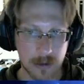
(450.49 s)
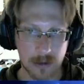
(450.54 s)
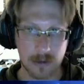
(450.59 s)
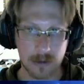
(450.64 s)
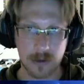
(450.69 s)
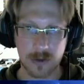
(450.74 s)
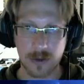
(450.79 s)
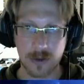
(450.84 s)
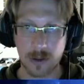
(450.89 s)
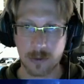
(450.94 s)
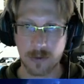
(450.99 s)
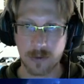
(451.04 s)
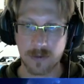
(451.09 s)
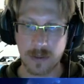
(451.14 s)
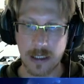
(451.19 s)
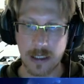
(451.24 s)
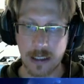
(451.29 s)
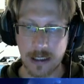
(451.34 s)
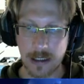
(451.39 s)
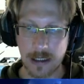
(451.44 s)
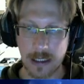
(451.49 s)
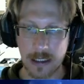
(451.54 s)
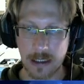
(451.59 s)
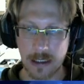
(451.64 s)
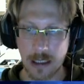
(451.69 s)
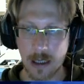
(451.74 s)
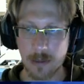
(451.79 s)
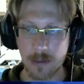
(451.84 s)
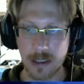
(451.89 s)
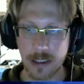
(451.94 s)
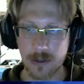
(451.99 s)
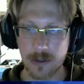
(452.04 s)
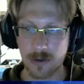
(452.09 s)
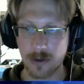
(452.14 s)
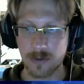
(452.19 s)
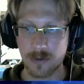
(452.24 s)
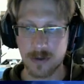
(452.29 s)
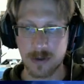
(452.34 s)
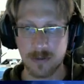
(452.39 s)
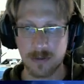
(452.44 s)
It looks like we've got a
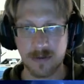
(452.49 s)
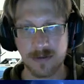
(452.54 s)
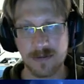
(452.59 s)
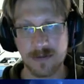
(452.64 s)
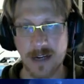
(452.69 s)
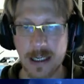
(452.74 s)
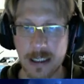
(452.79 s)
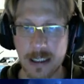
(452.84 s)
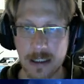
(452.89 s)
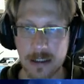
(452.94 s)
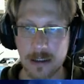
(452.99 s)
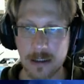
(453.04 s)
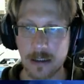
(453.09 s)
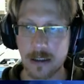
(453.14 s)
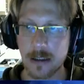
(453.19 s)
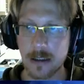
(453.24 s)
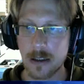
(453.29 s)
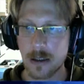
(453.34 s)
combination of some fire